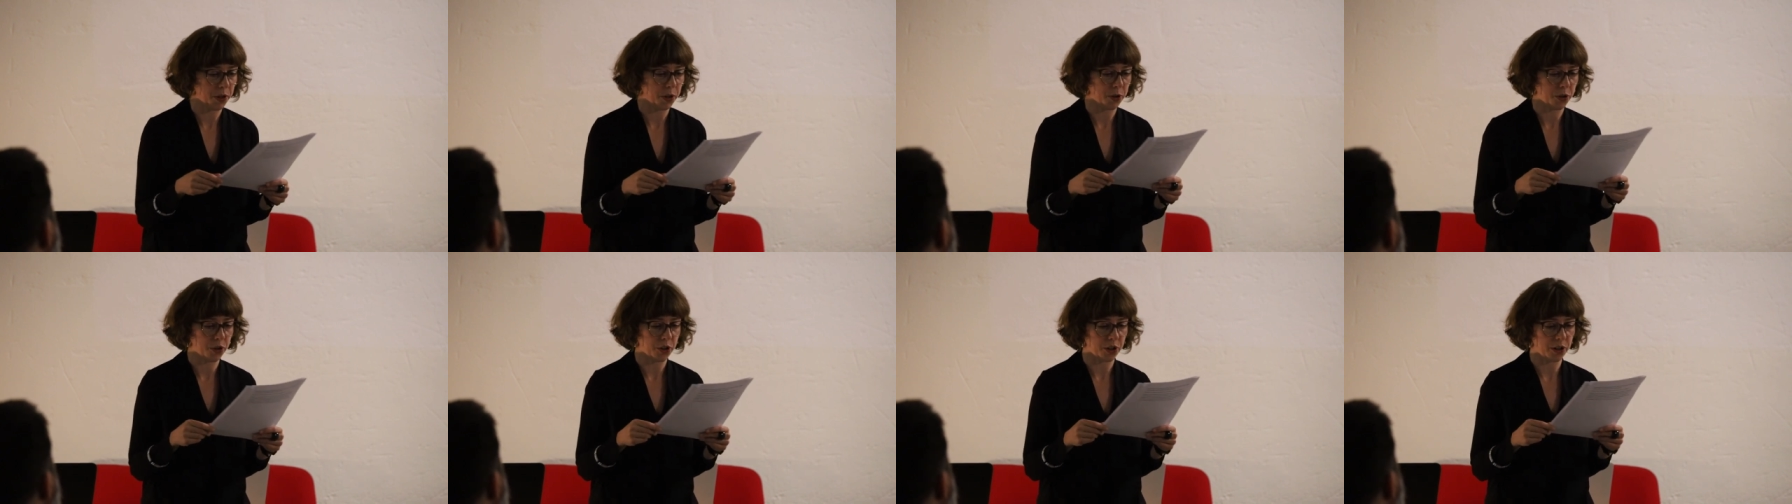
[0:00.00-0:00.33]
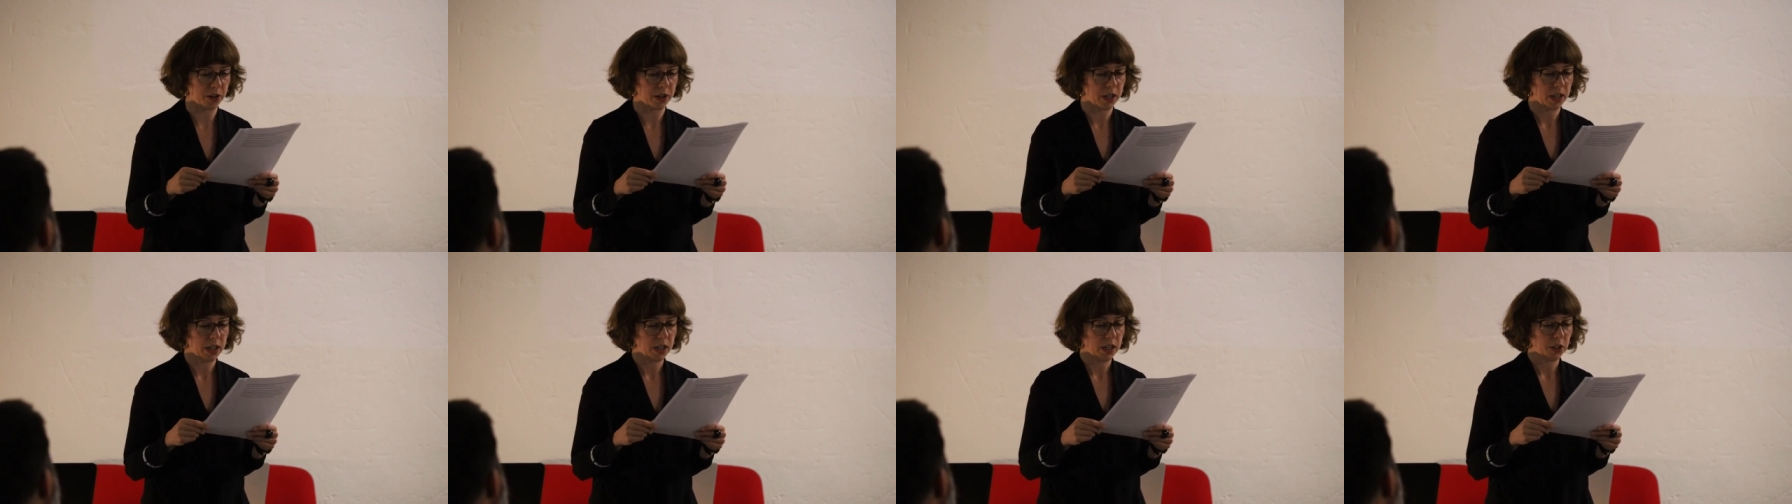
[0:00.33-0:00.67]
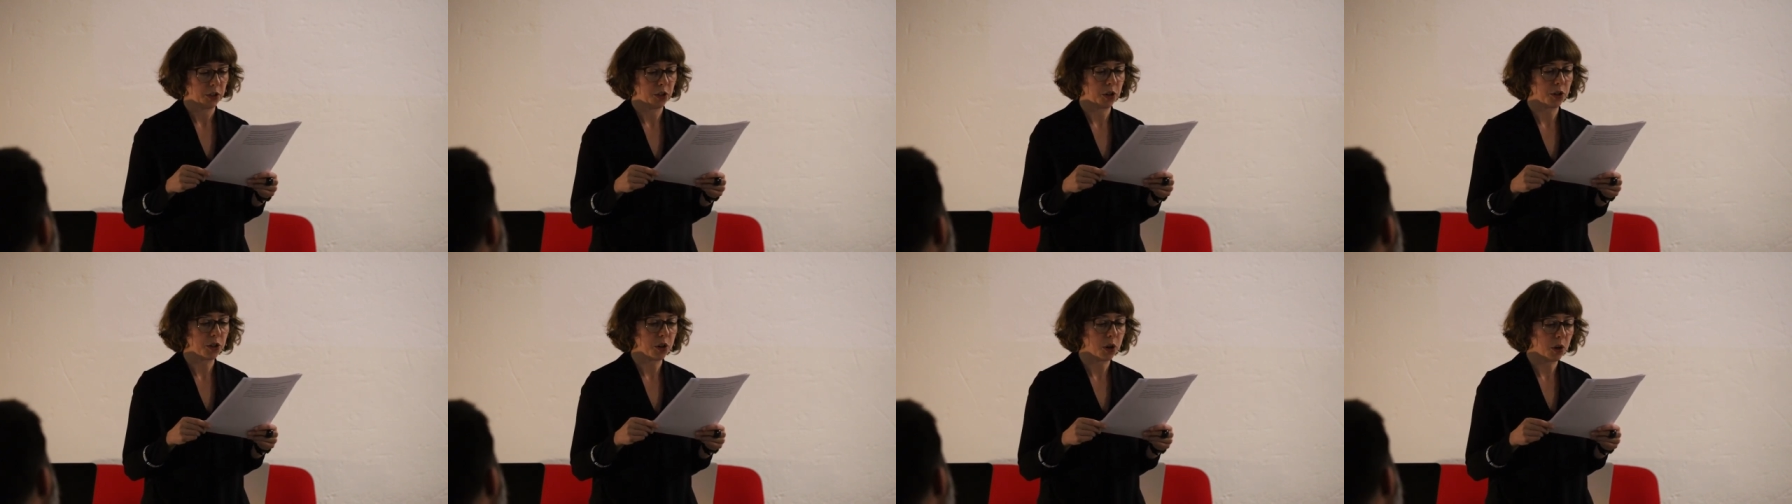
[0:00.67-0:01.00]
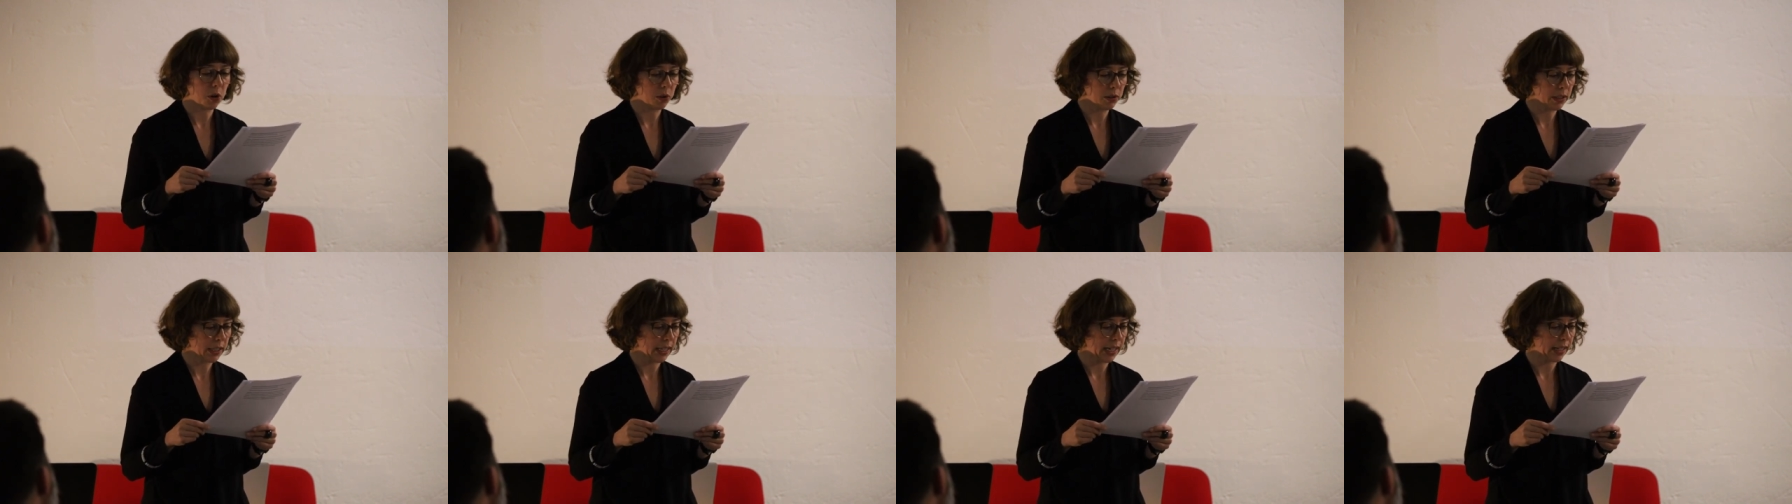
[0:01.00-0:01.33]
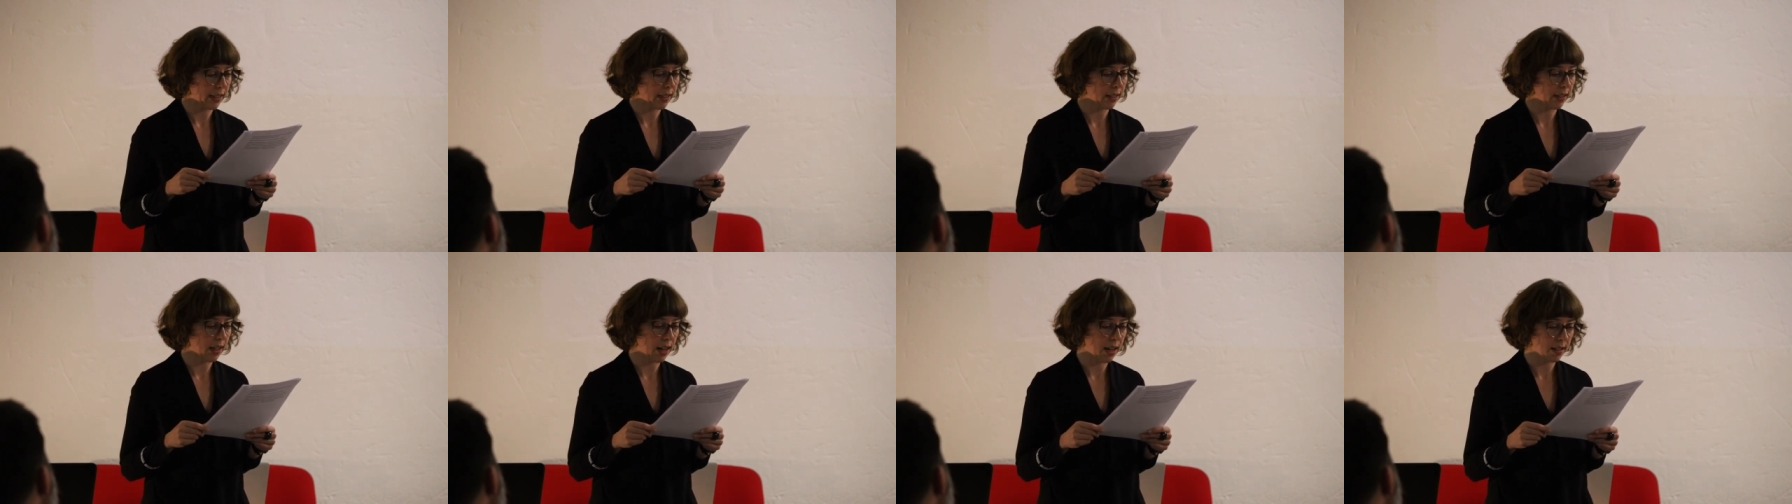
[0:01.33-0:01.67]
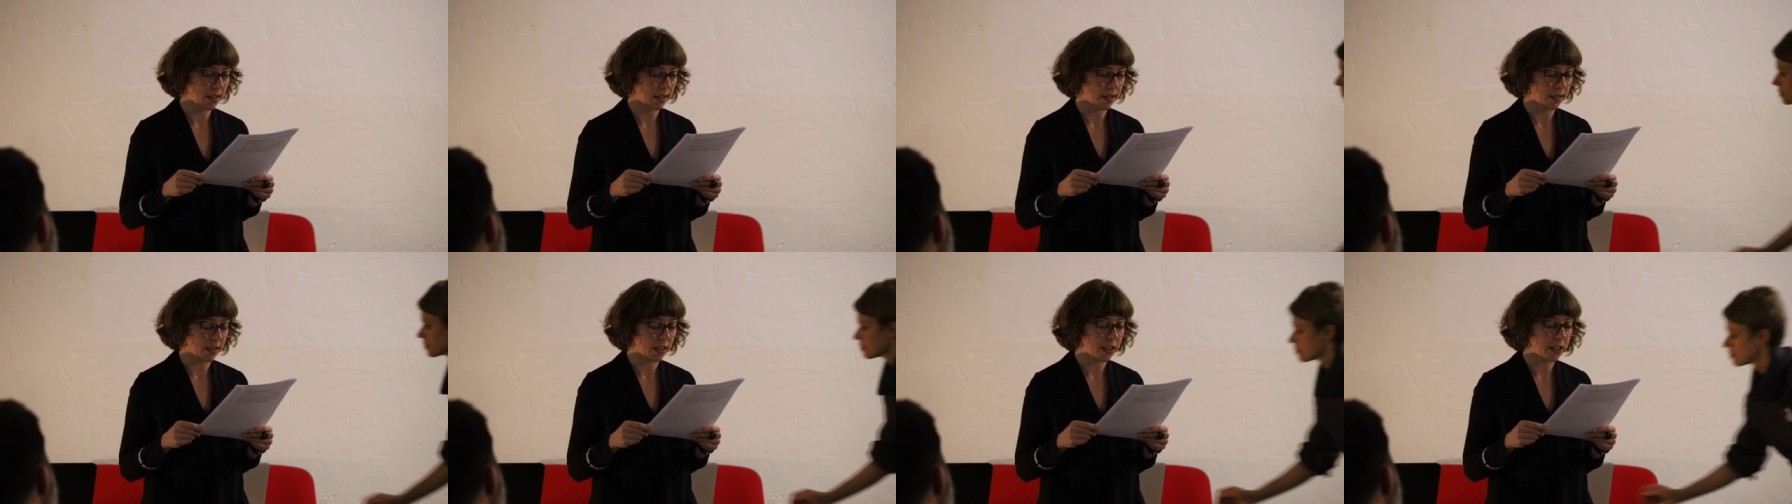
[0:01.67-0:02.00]
future, not only
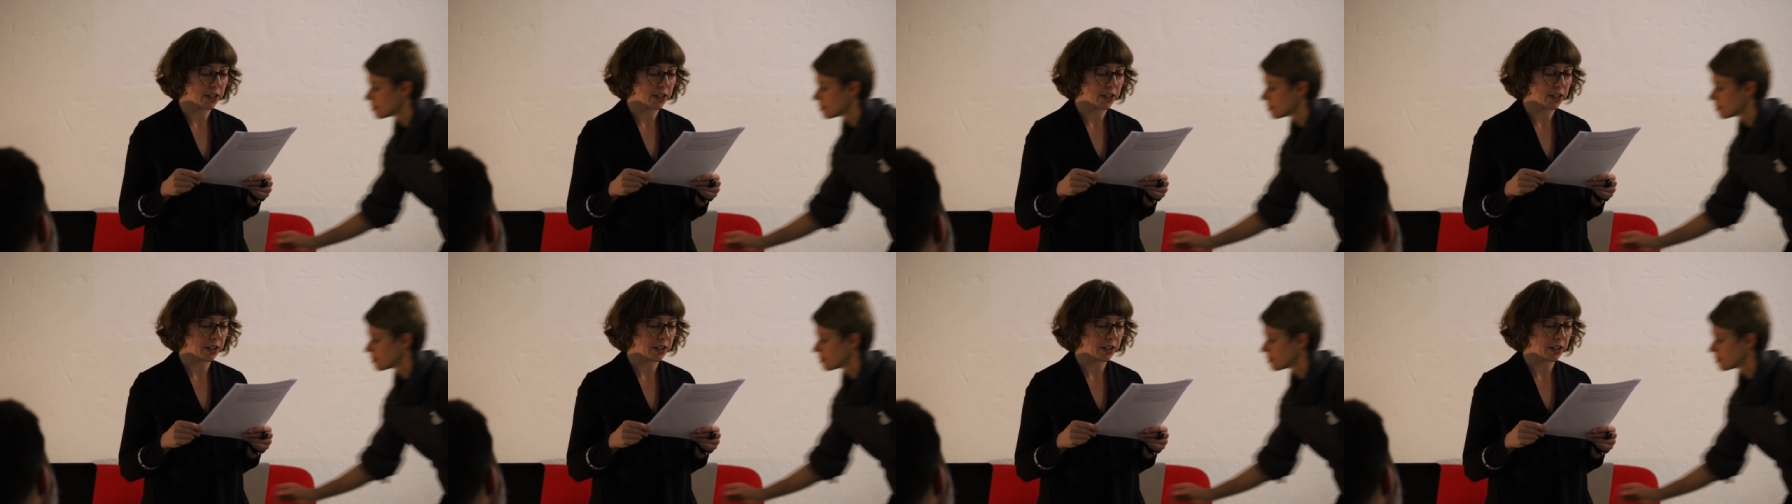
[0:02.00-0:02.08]
analyzing the